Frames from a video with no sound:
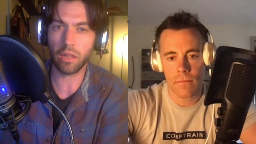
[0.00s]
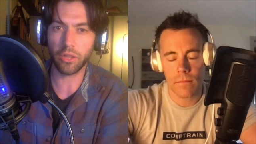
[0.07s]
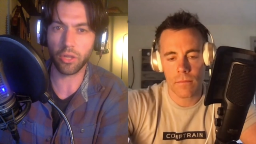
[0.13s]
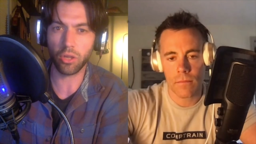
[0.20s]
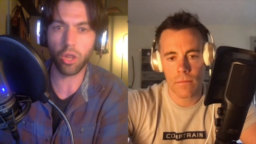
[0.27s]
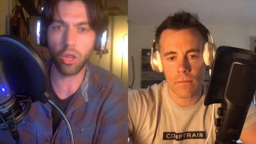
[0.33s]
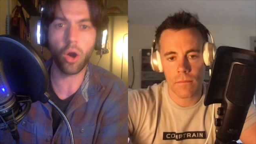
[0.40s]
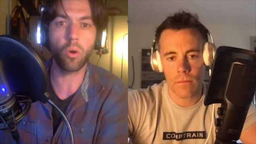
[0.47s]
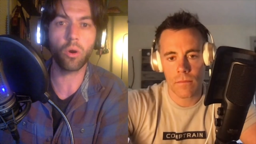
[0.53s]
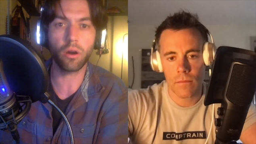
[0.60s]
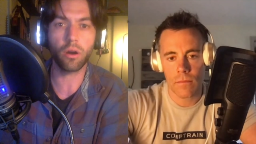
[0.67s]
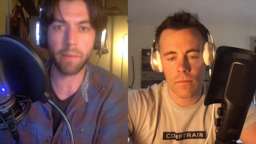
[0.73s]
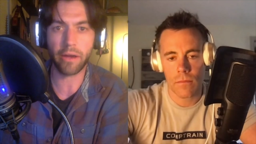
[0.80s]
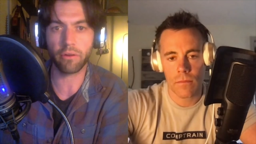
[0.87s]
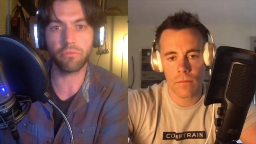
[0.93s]
Speaker 1: the
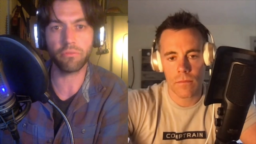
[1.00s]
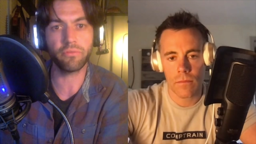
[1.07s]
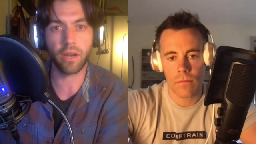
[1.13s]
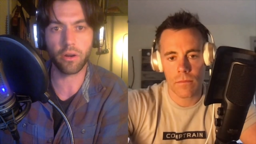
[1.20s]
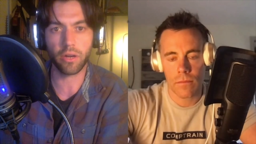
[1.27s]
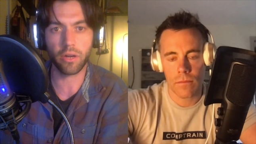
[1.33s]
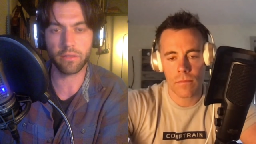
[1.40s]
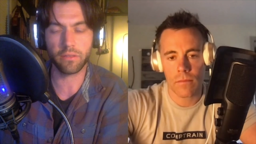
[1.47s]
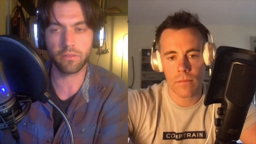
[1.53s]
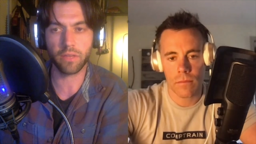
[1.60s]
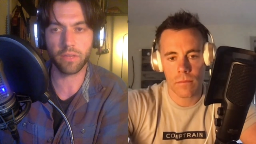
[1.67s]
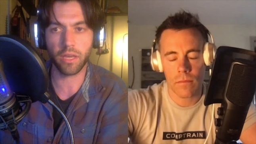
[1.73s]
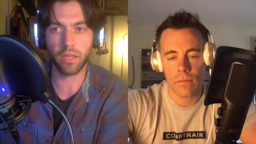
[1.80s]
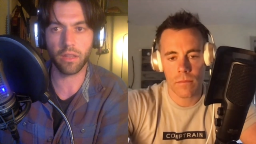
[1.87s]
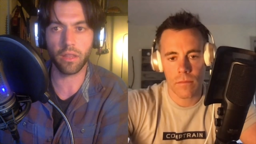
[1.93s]
lower amount of
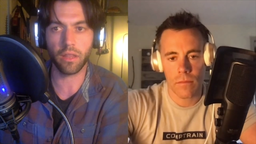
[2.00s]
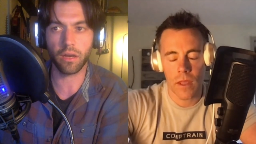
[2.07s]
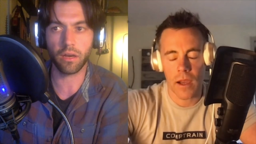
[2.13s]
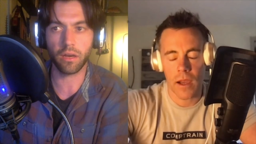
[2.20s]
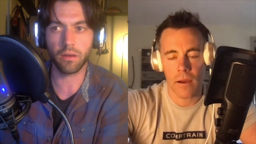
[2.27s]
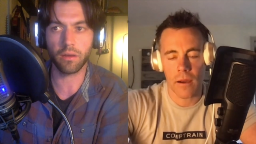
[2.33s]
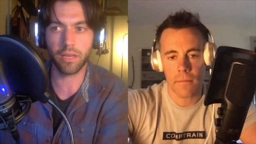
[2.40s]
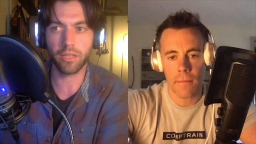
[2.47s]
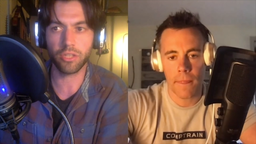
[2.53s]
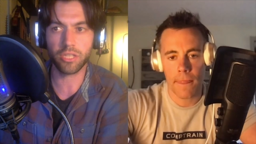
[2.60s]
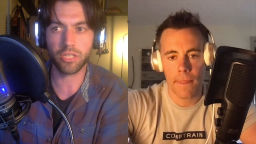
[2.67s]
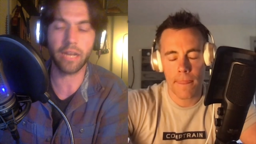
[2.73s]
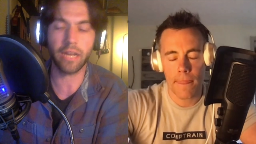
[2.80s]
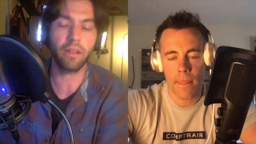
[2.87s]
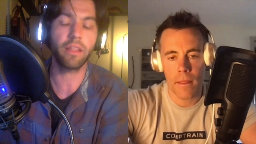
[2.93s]
variance in the in
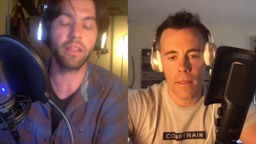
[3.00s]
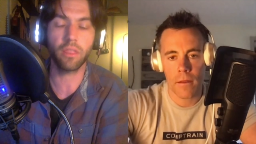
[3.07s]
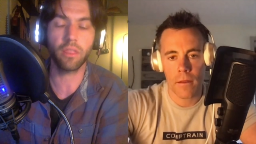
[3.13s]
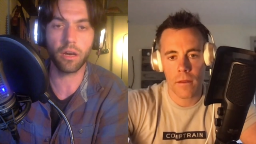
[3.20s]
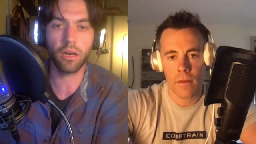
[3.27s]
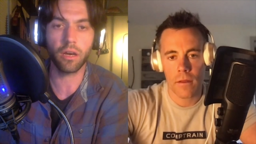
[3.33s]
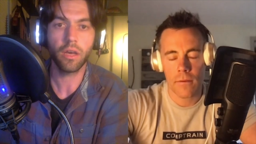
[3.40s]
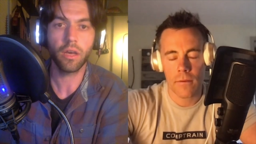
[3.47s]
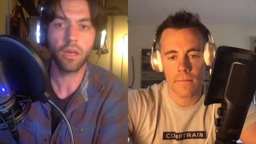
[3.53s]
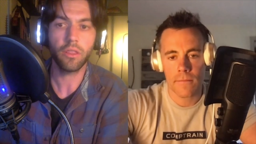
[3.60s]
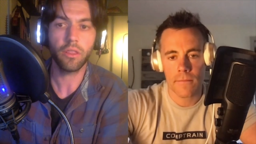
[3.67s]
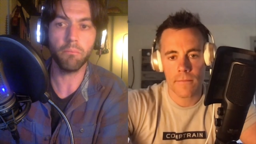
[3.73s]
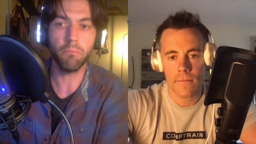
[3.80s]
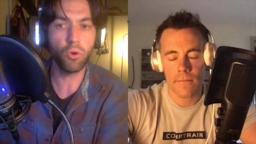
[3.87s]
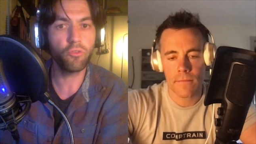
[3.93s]
just kind of like the
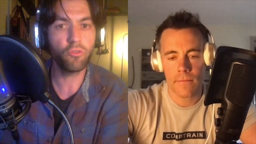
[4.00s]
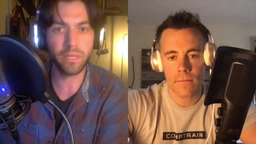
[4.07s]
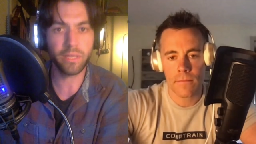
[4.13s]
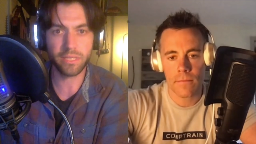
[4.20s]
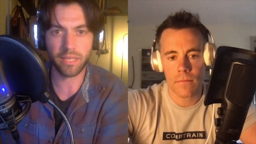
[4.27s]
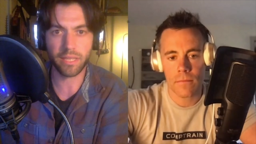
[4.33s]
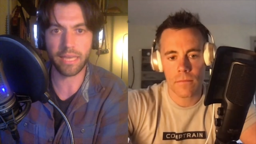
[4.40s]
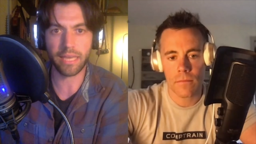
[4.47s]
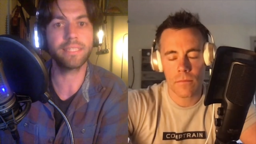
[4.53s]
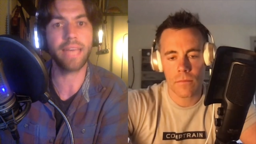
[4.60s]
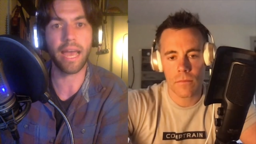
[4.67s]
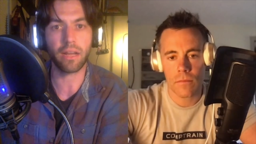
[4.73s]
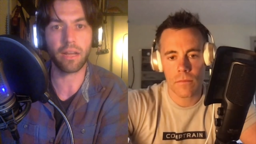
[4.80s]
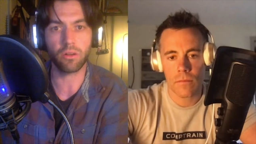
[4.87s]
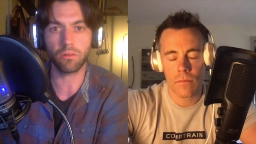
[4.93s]
the movements that they can
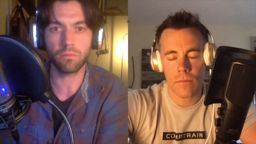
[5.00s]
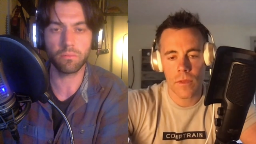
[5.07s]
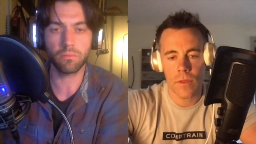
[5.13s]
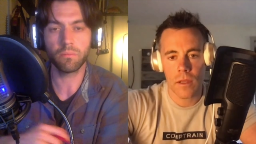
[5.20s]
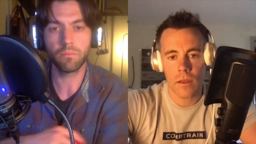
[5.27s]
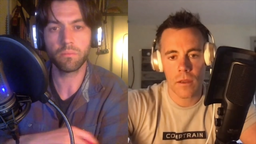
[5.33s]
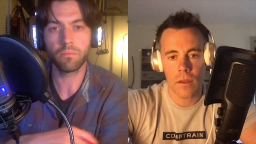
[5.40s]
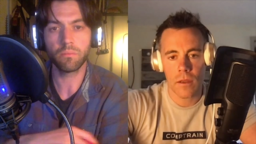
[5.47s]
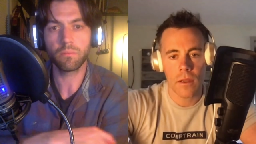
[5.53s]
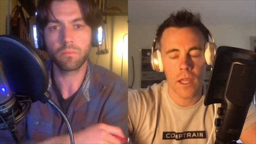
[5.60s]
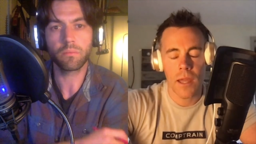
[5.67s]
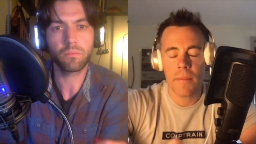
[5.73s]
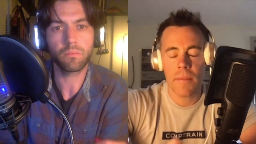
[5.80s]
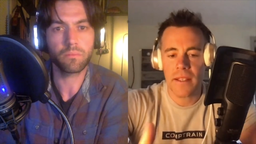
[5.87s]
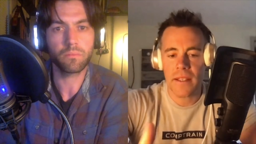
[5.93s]
tackle.
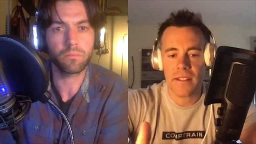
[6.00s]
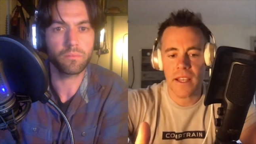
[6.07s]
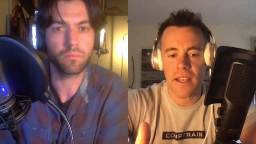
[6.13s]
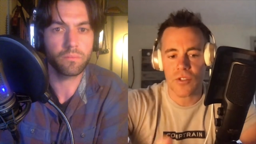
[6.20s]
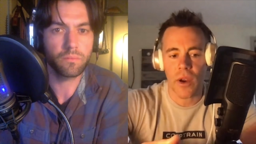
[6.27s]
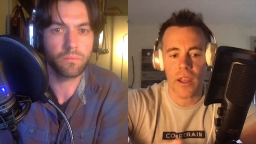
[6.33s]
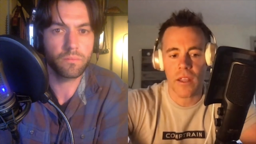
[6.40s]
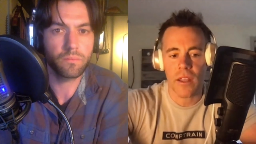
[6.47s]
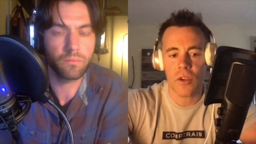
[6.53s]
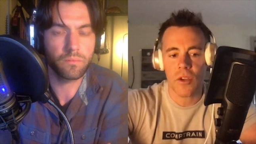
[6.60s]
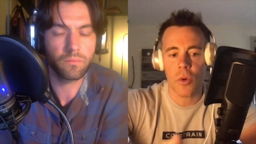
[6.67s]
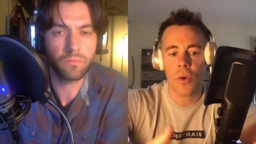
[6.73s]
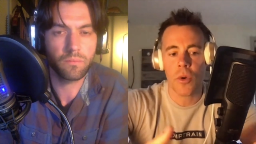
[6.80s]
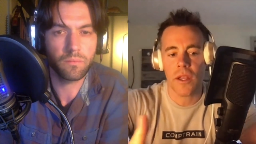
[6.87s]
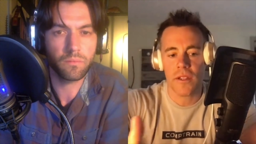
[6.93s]
It
Speaker 2: makes sense, right?
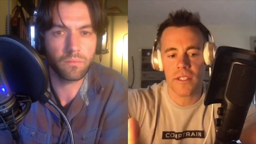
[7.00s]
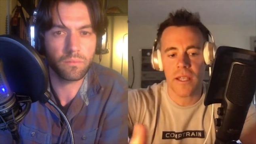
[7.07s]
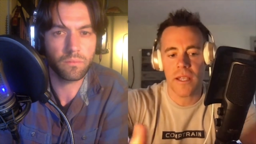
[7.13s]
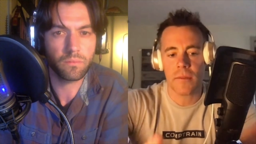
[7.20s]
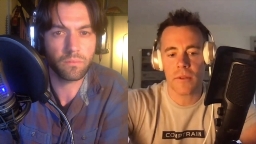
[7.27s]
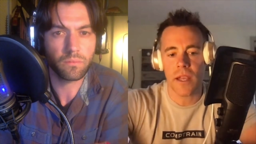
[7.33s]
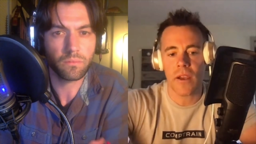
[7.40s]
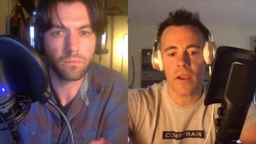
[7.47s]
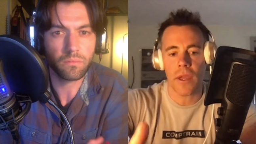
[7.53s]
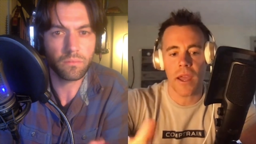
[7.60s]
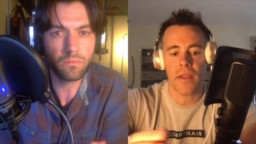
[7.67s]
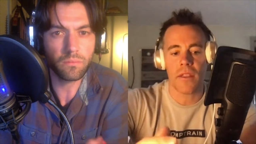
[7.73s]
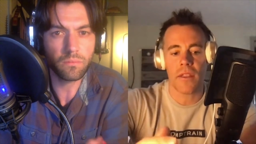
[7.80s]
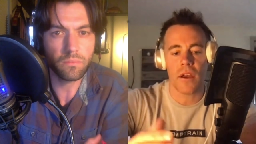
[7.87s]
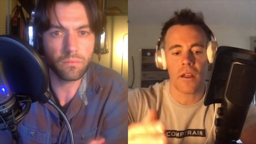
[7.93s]
You it seems like
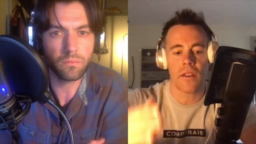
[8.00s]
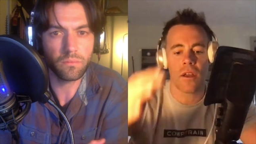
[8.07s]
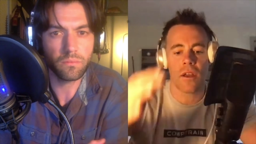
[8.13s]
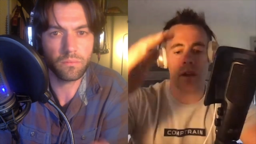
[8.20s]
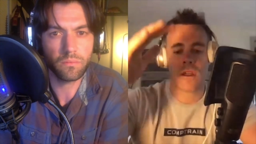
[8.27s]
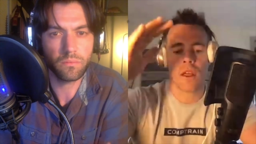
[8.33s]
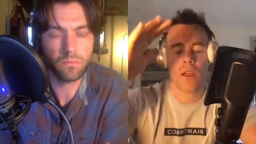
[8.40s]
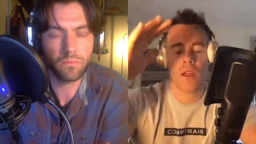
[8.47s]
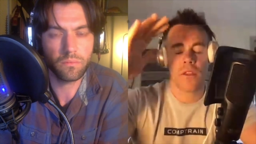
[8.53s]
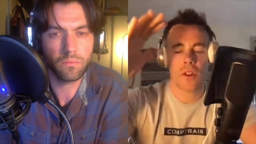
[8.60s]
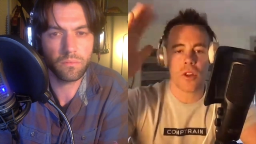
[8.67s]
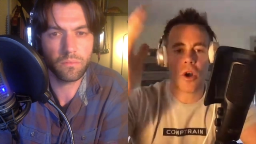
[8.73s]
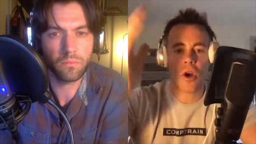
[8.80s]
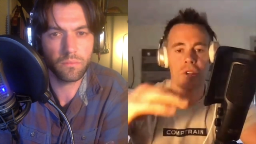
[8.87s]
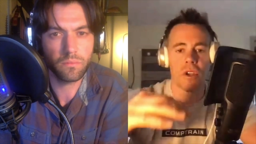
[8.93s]
okay, the the the
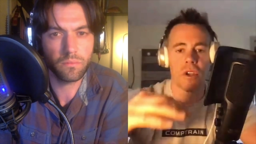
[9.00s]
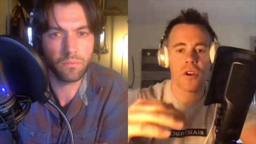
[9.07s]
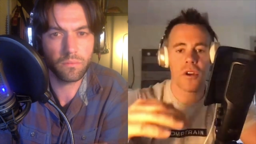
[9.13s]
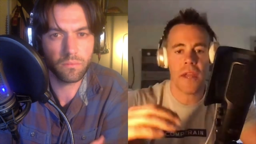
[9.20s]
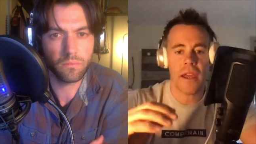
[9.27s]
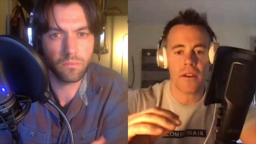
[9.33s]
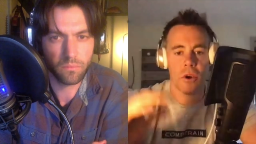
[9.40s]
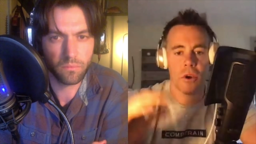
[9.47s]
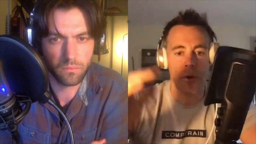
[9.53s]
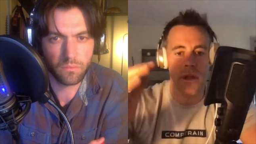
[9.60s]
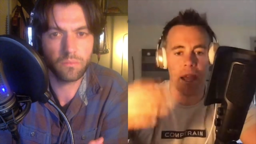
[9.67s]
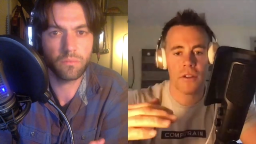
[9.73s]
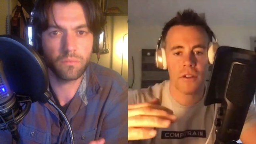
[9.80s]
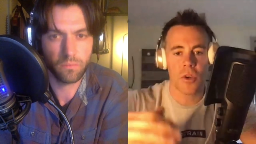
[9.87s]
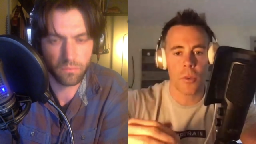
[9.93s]
load's going to go
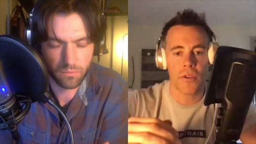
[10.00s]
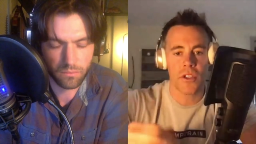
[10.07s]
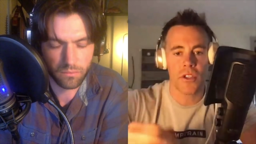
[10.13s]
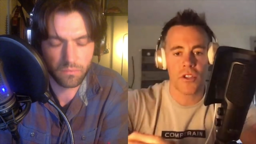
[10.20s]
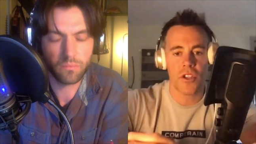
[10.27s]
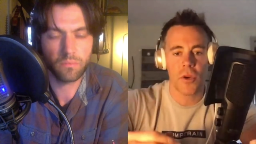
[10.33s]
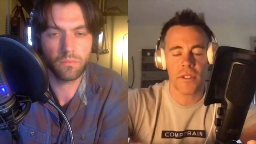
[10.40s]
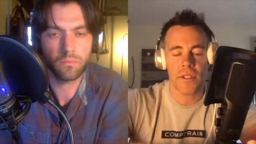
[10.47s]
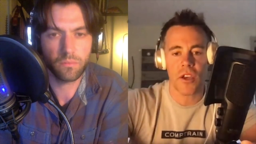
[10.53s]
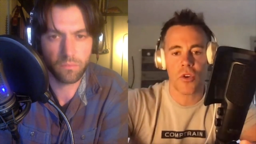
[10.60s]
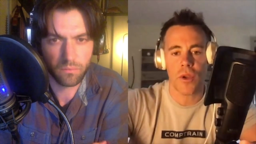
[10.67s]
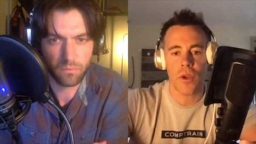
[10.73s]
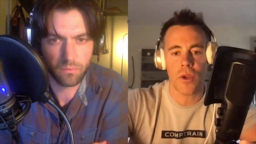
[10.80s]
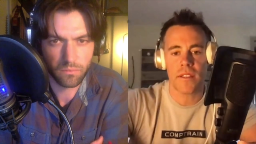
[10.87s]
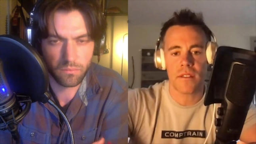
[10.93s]
down, so what we should do is
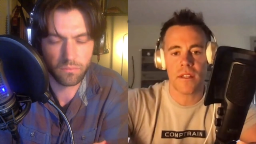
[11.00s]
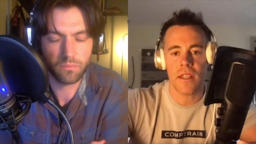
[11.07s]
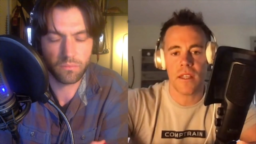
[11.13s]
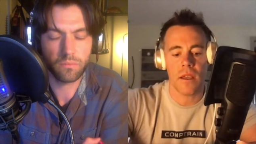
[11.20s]
increase the